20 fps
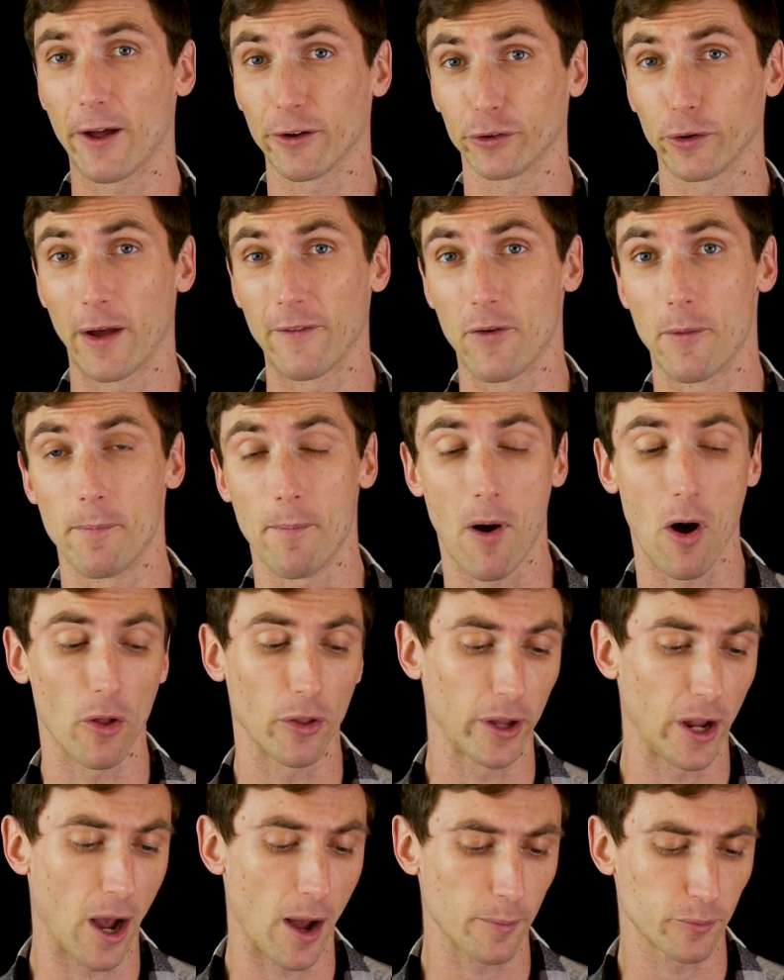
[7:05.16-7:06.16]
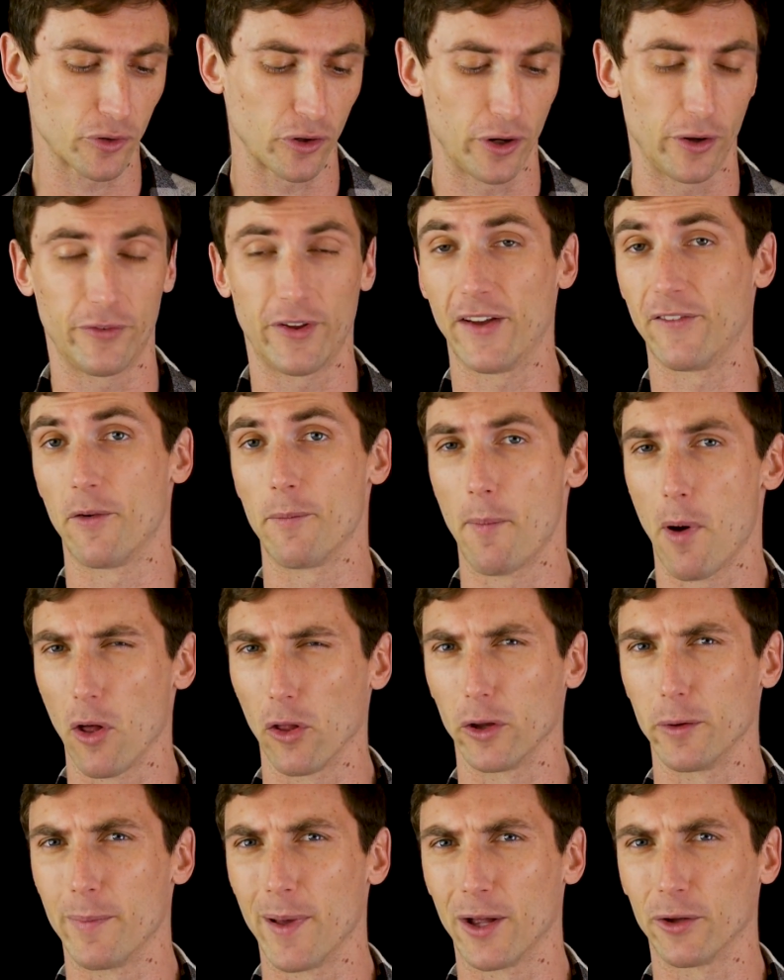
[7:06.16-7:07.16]
also have a MOLLE option if you have a
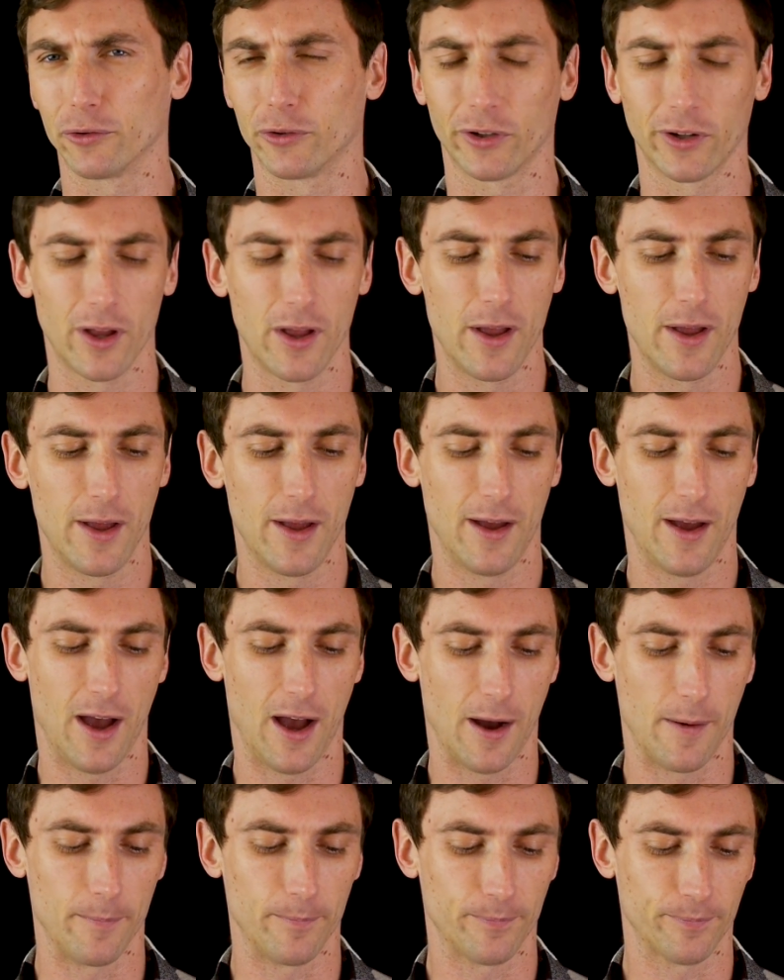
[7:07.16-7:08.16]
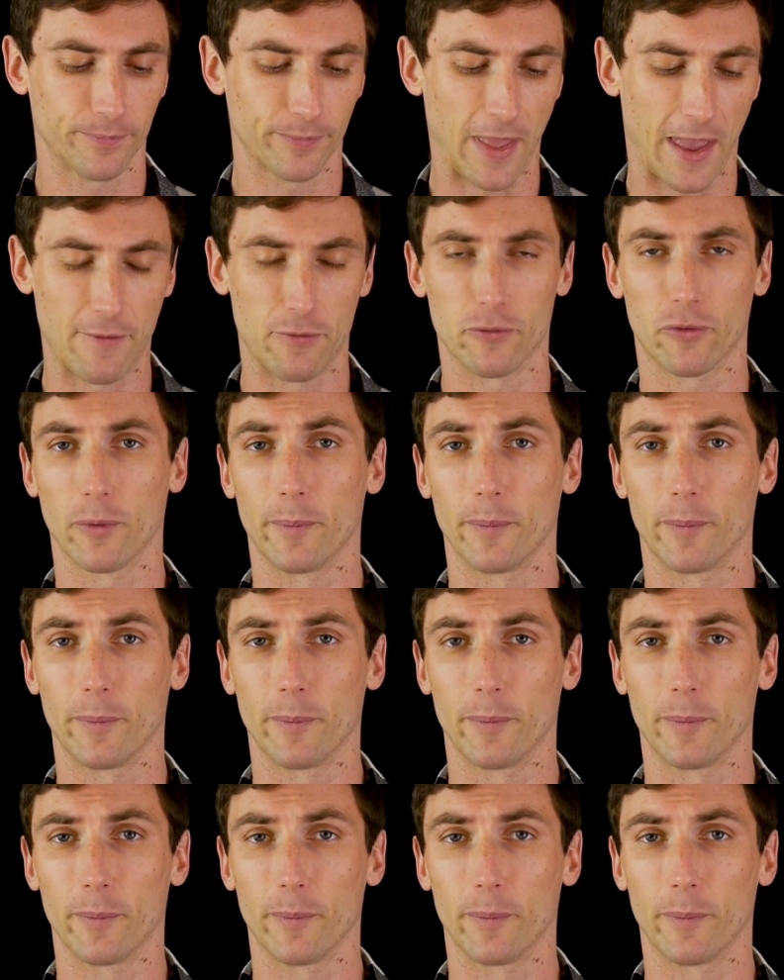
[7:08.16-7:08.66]
MOLLE belt. Um, heaven